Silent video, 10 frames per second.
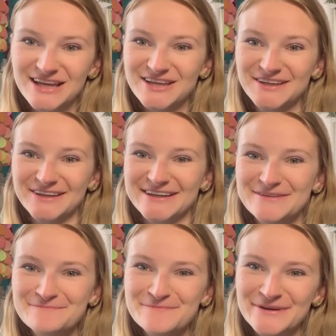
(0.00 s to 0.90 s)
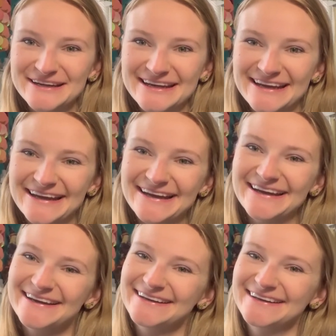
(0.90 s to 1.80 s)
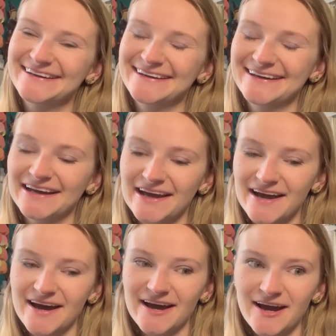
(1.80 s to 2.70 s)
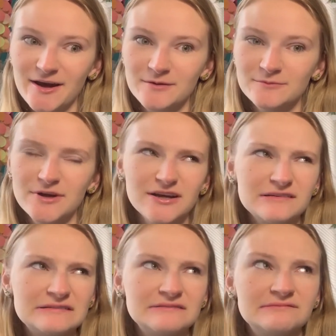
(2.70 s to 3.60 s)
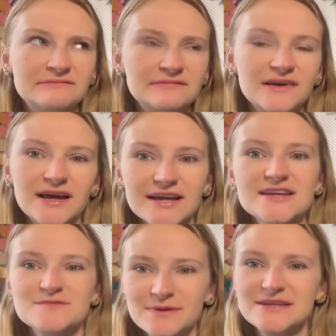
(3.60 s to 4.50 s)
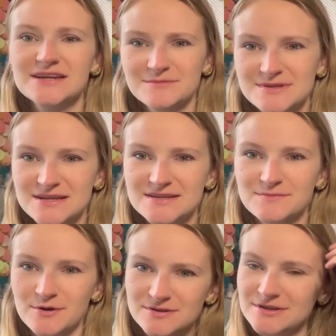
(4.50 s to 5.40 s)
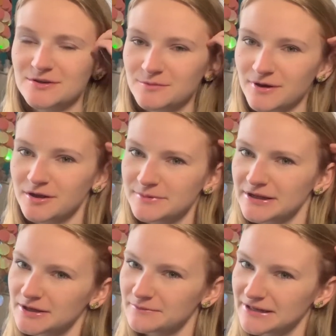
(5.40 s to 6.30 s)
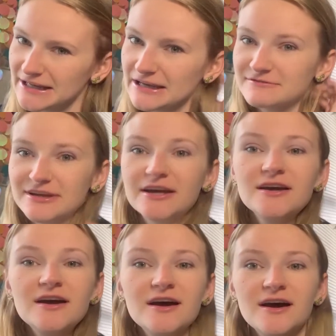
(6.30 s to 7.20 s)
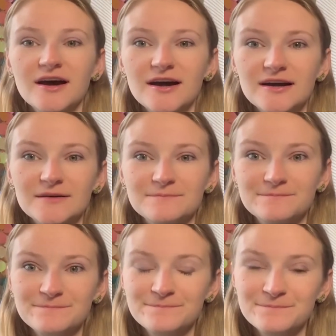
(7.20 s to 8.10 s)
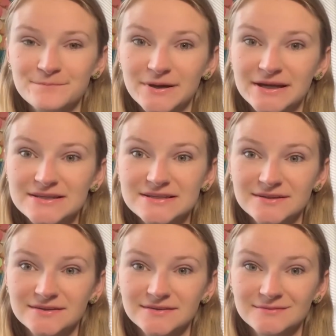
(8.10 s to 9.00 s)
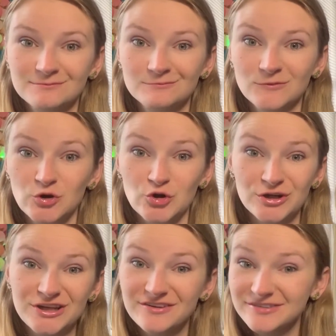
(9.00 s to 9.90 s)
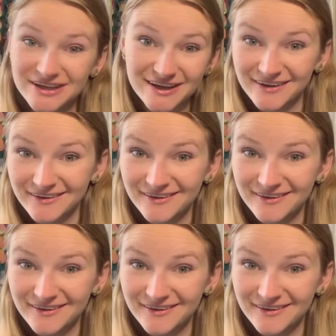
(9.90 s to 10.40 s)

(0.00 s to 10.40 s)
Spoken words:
Good morning. Well, I guess by the time this gets posted, it'll probably be like Monday evening. But good evening.